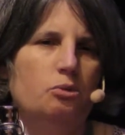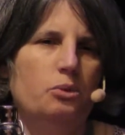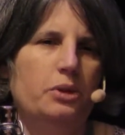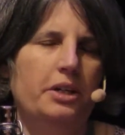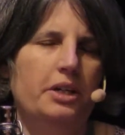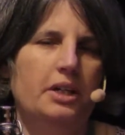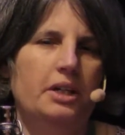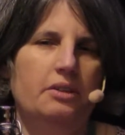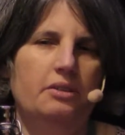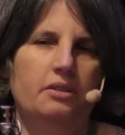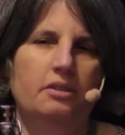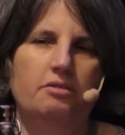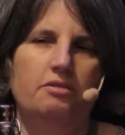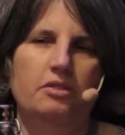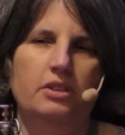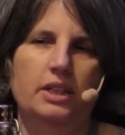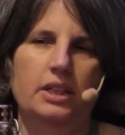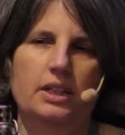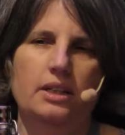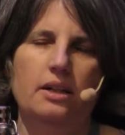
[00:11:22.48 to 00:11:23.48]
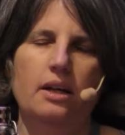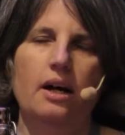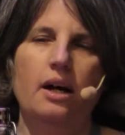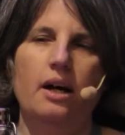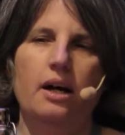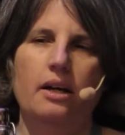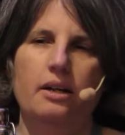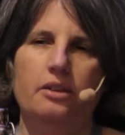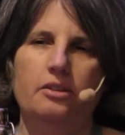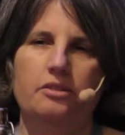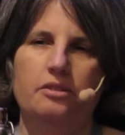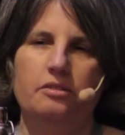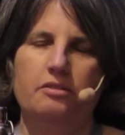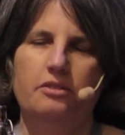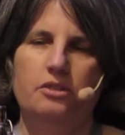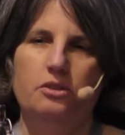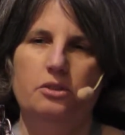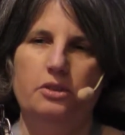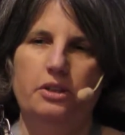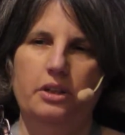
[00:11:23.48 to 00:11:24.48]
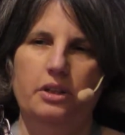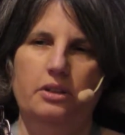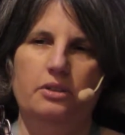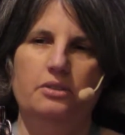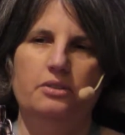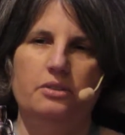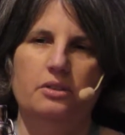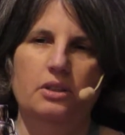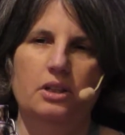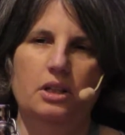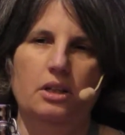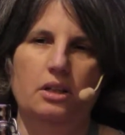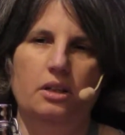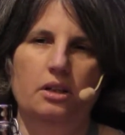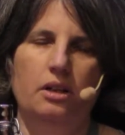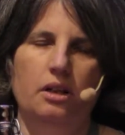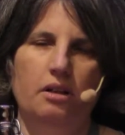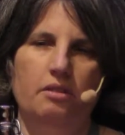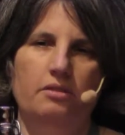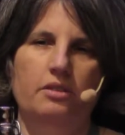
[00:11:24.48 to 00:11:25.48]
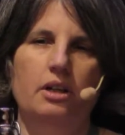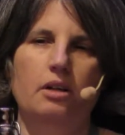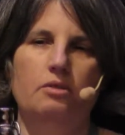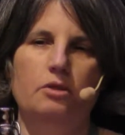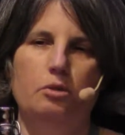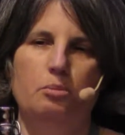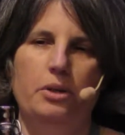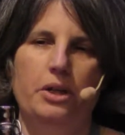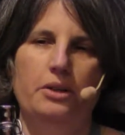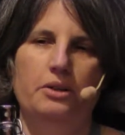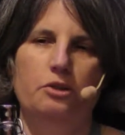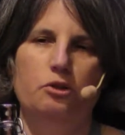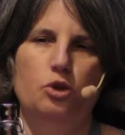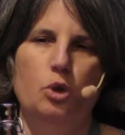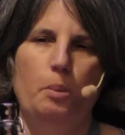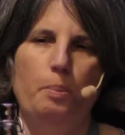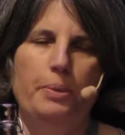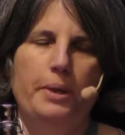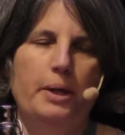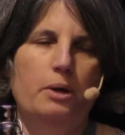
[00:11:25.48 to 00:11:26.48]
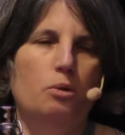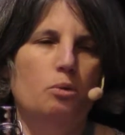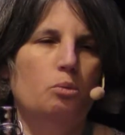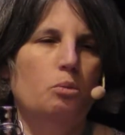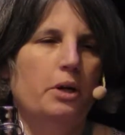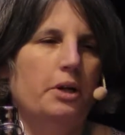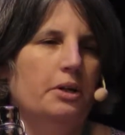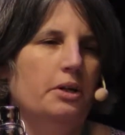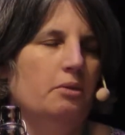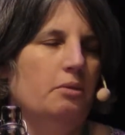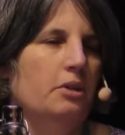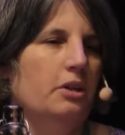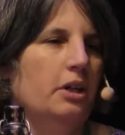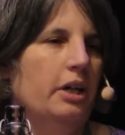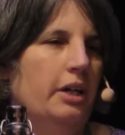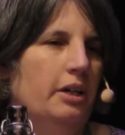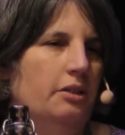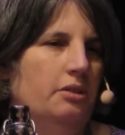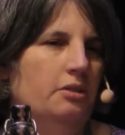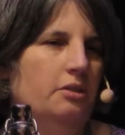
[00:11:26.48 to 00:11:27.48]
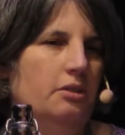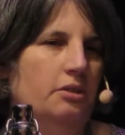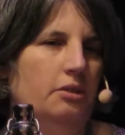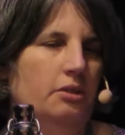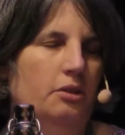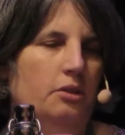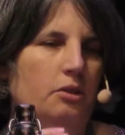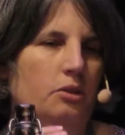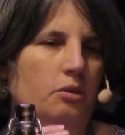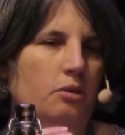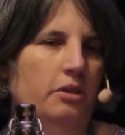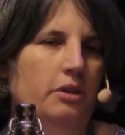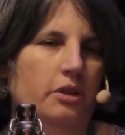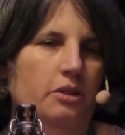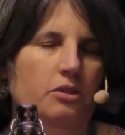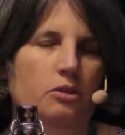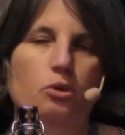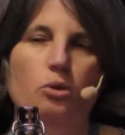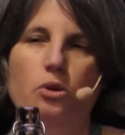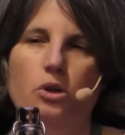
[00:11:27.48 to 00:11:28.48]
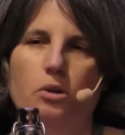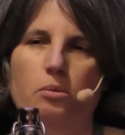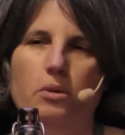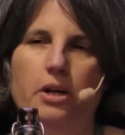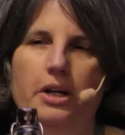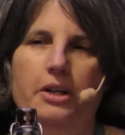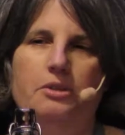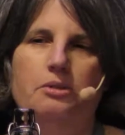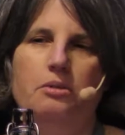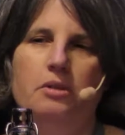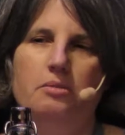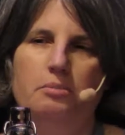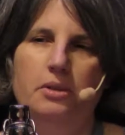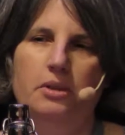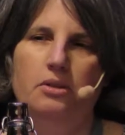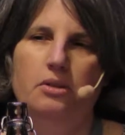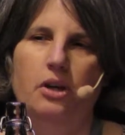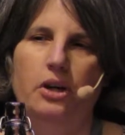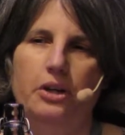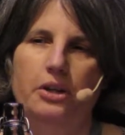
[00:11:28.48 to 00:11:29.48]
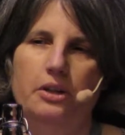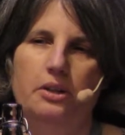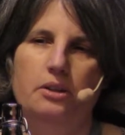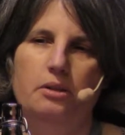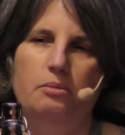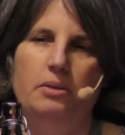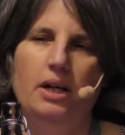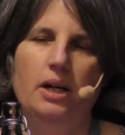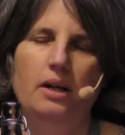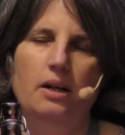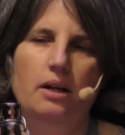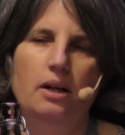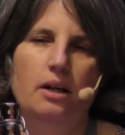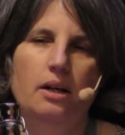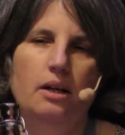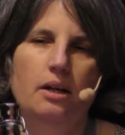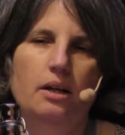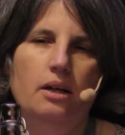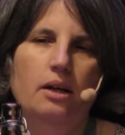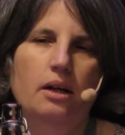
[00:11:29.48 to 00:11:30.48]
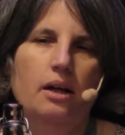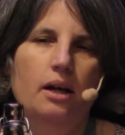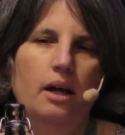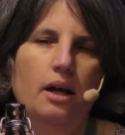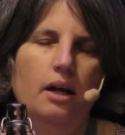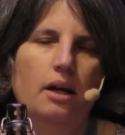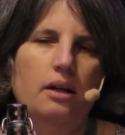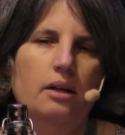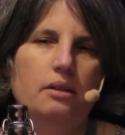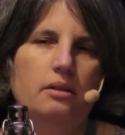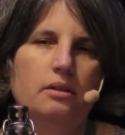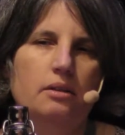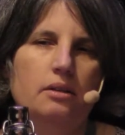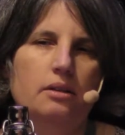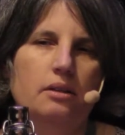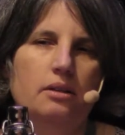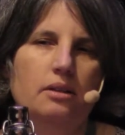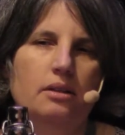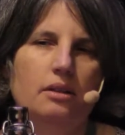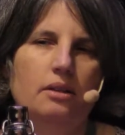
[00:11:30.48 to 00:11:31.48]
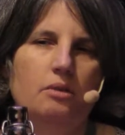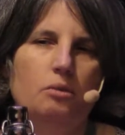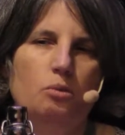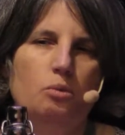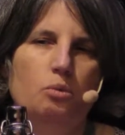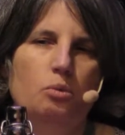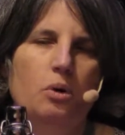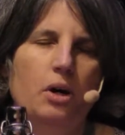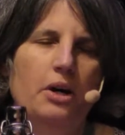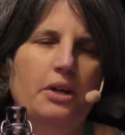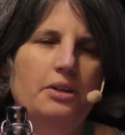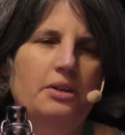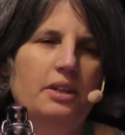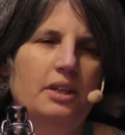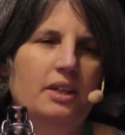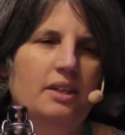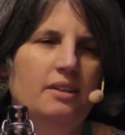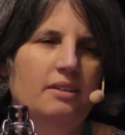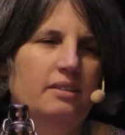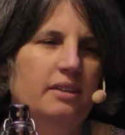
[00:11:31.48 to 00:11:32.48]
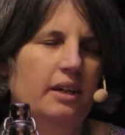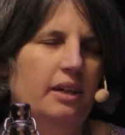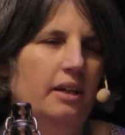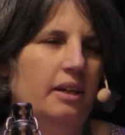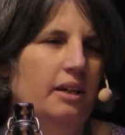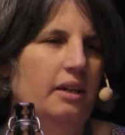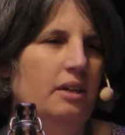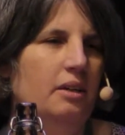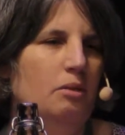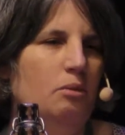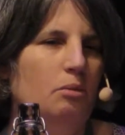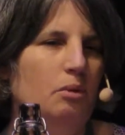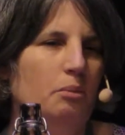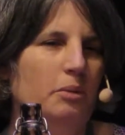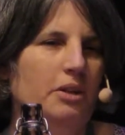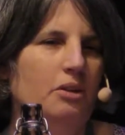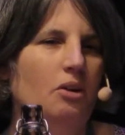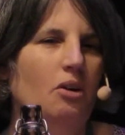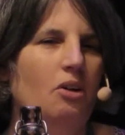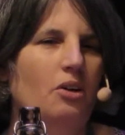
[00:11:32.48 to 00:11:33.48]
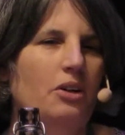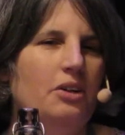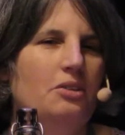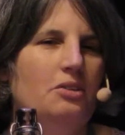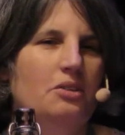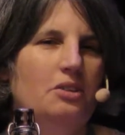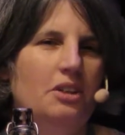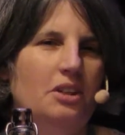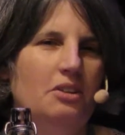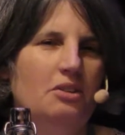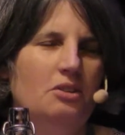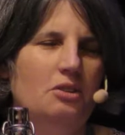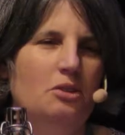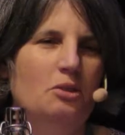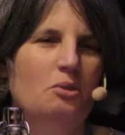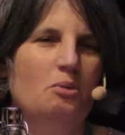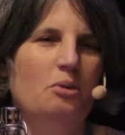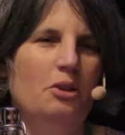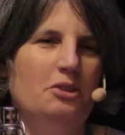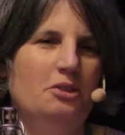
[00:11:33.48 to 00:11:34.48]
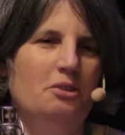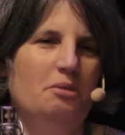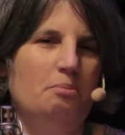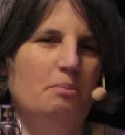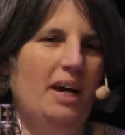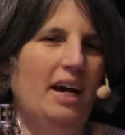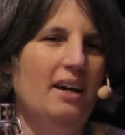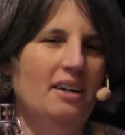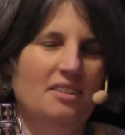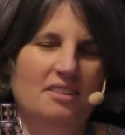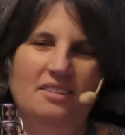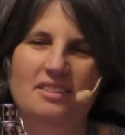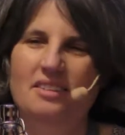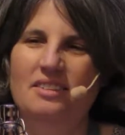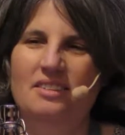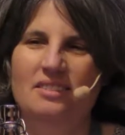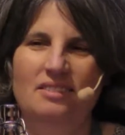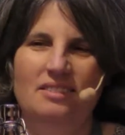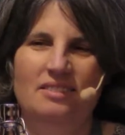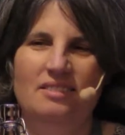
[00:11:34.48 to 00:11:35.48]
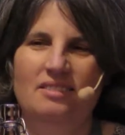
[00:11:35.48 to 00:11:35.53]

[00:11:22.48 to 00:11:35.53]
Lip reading: 3 different kinds of duties of governments when it relates to these core rights we've been talking about. And one is what we call a duty to respect,